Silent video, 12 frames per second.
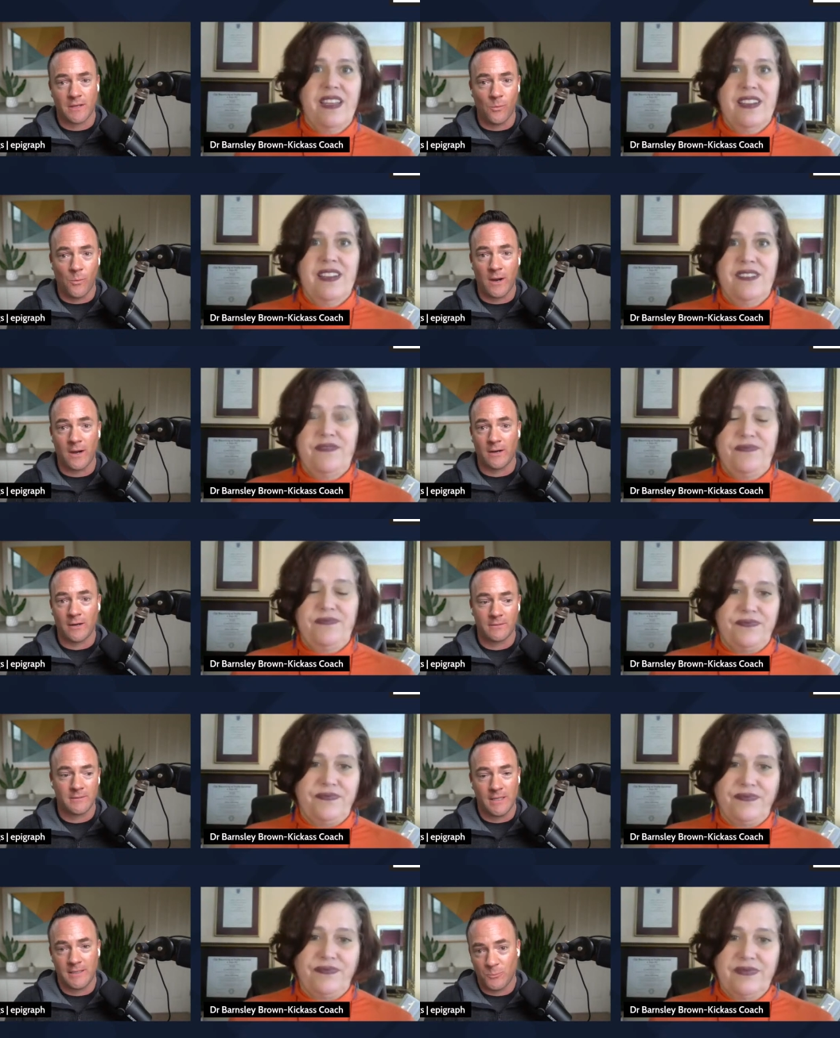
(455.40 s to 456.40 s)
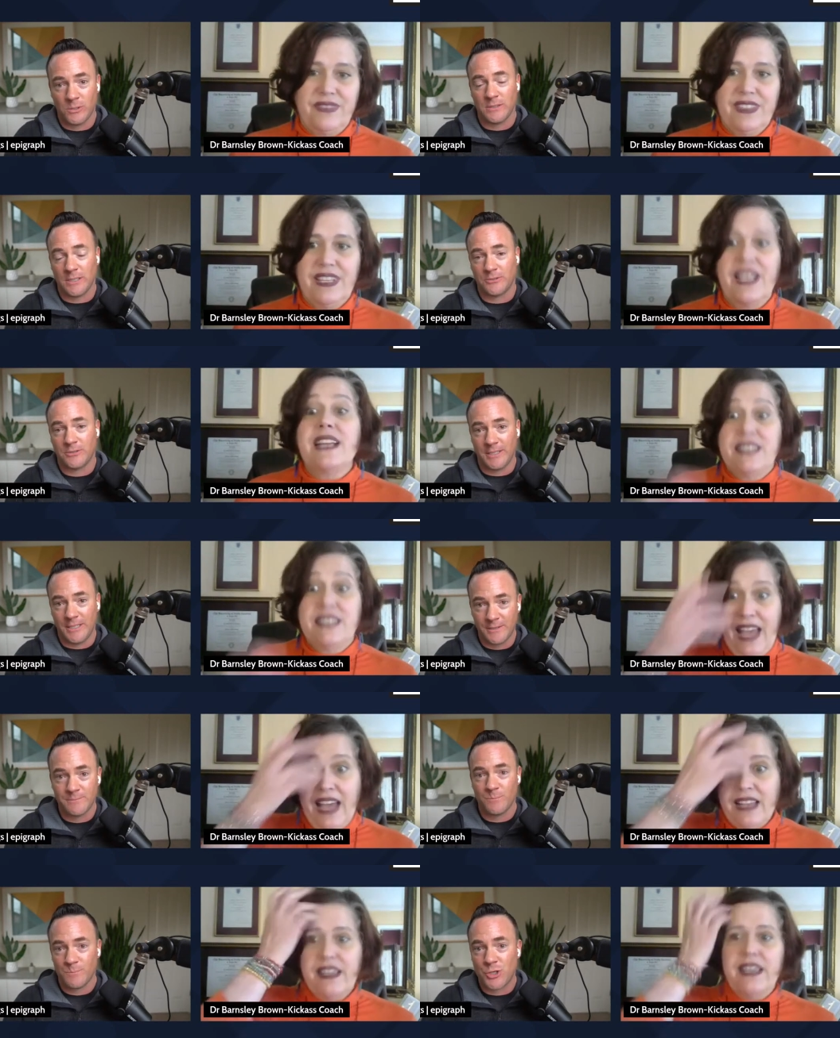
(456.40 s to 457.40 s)
Speaker 1: where it will literally
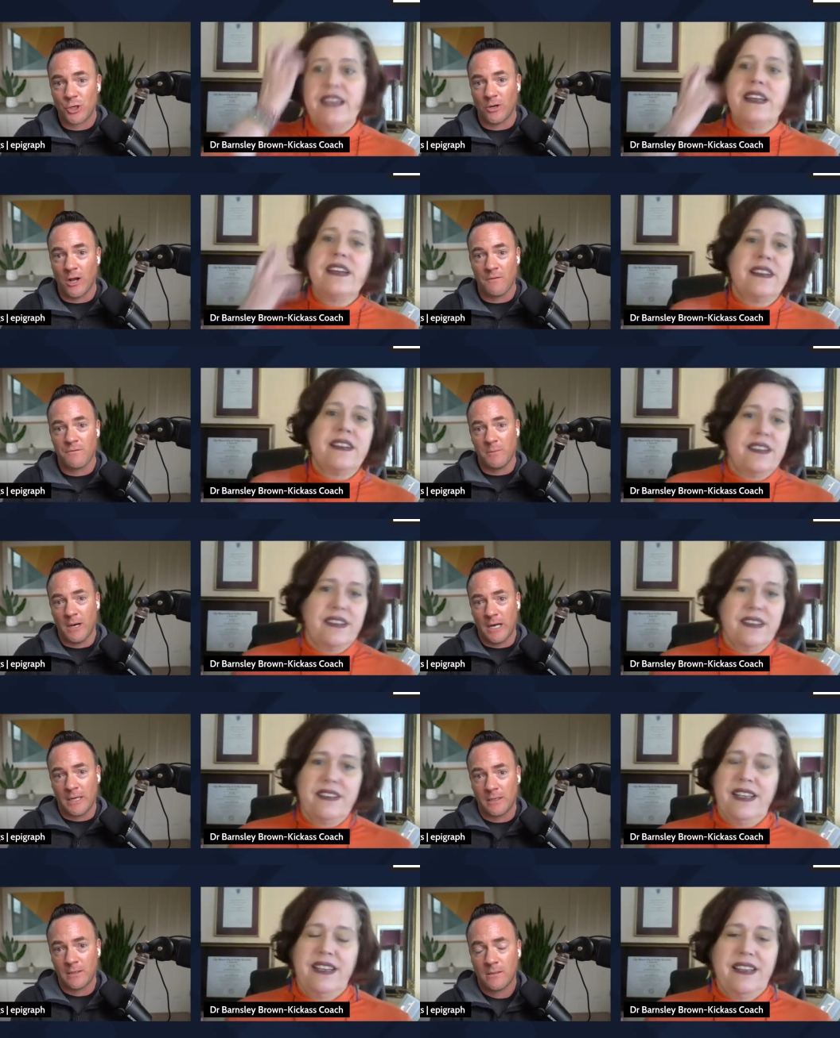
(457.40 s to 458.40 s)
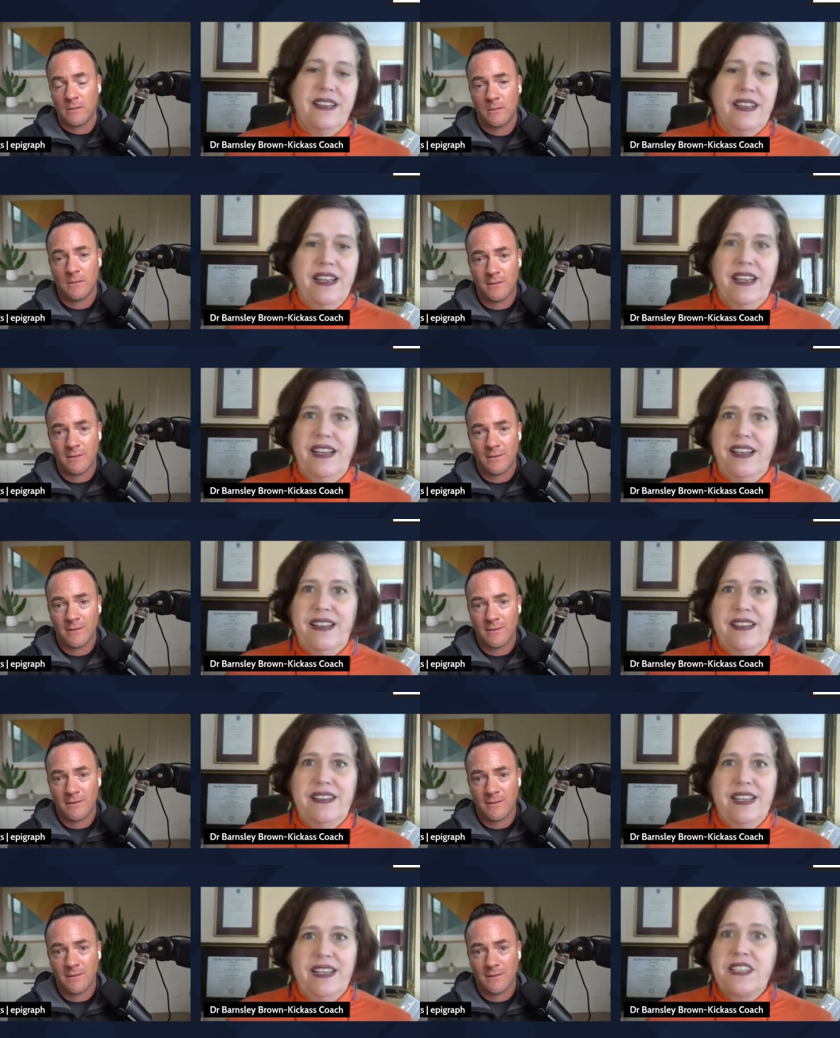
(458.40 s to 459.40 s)
exactly. turn off the body.
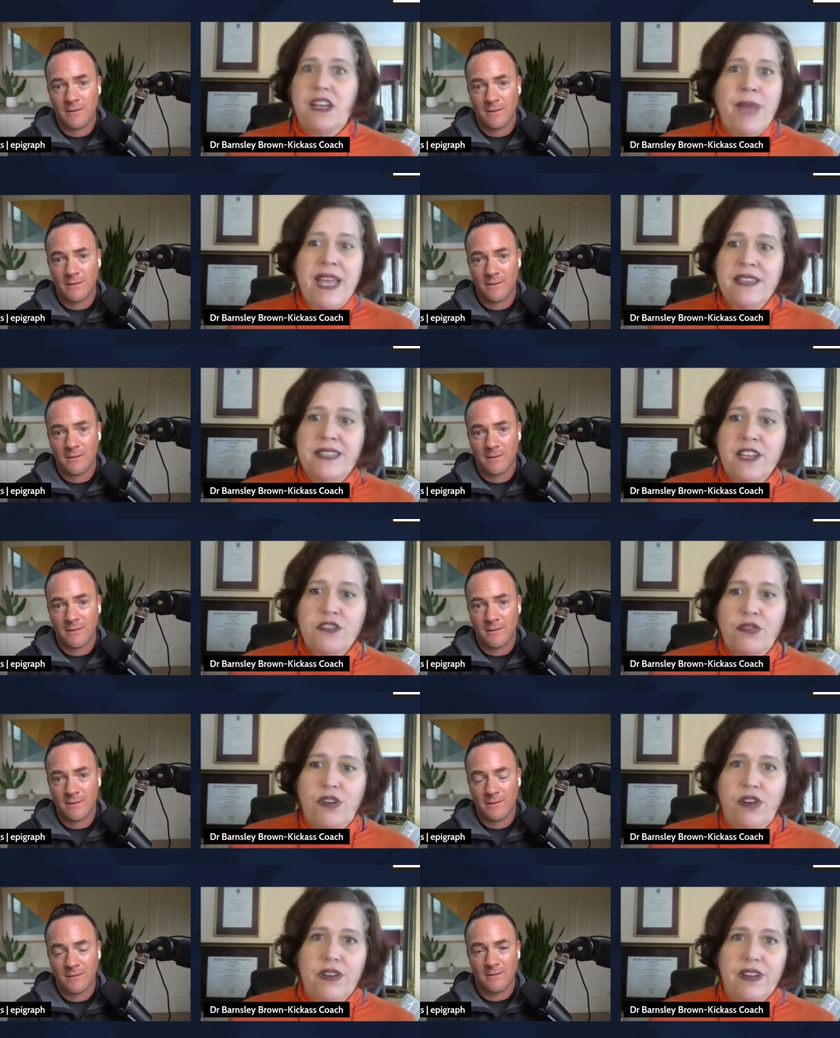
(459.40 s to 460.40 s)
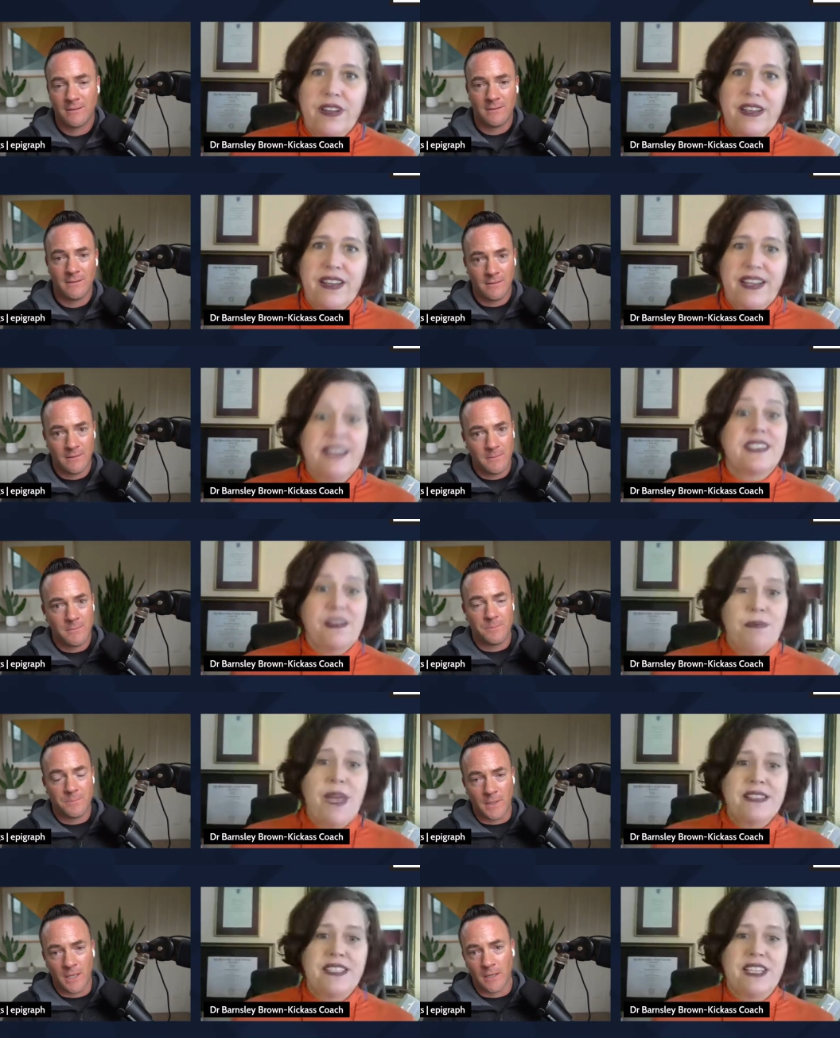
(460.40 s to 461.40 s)
Speaker 2: It's command central. It's
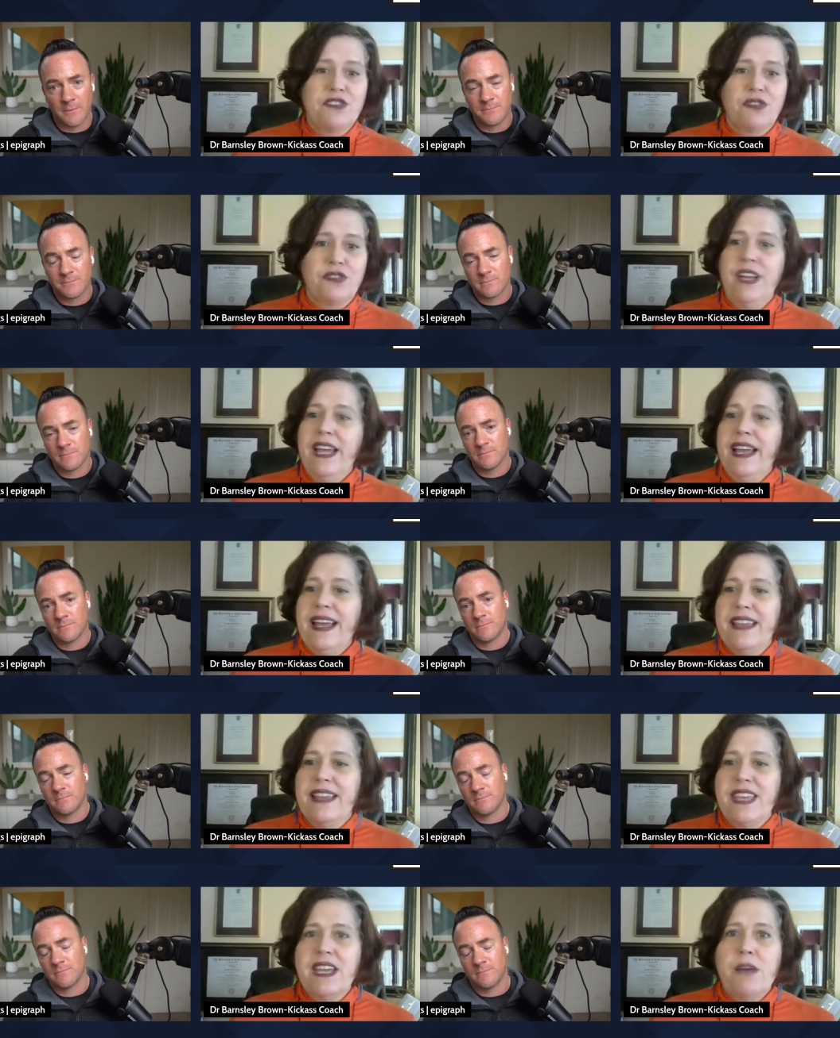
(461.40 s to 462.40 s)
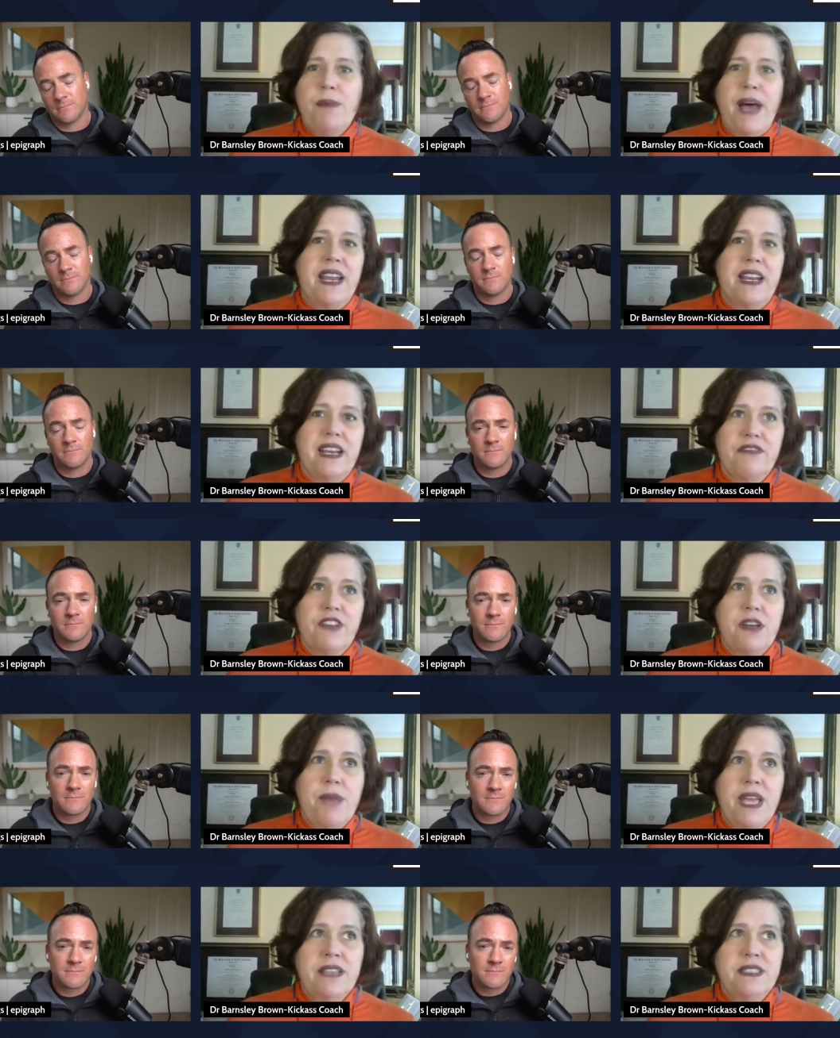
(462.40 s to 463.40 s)
command central. And think about it if
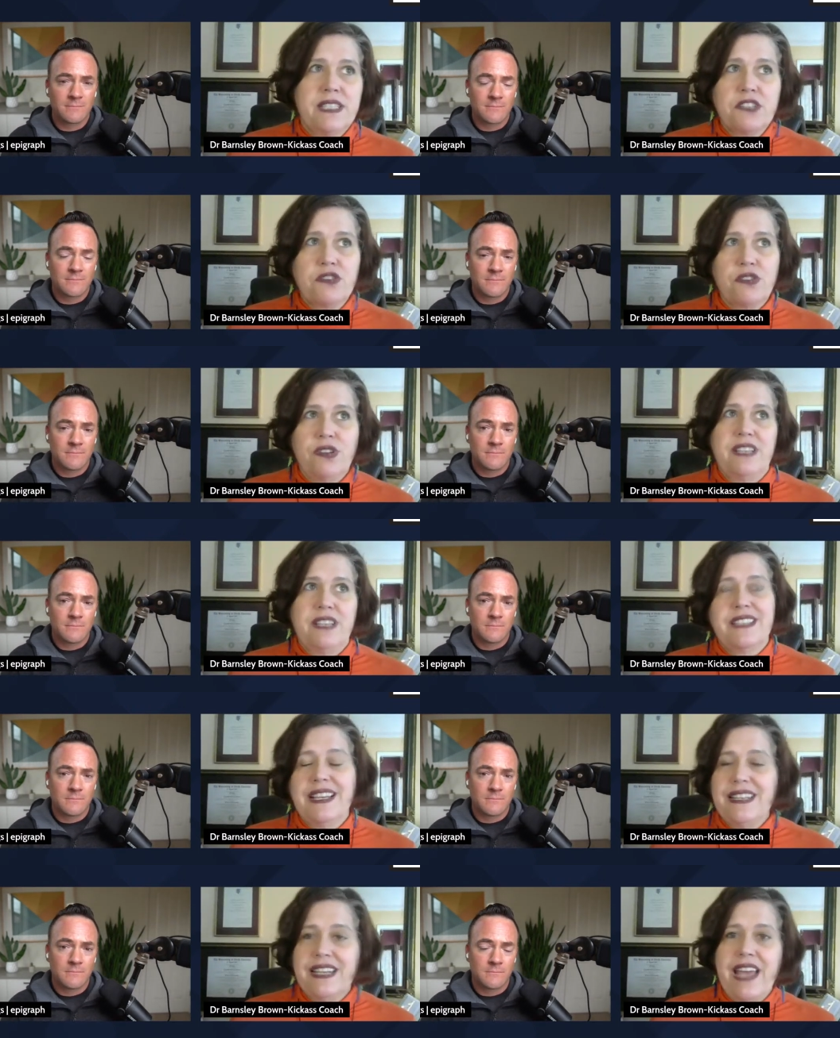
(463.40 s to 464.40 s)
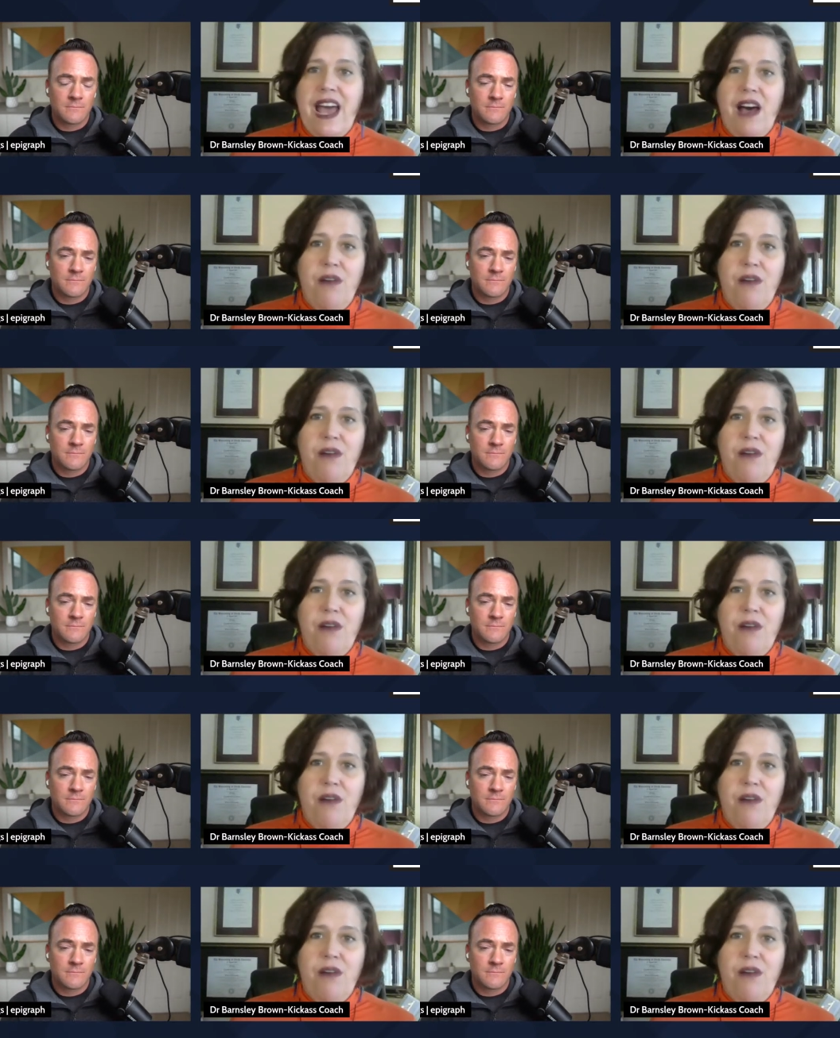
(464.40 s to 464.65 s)
command central is sending out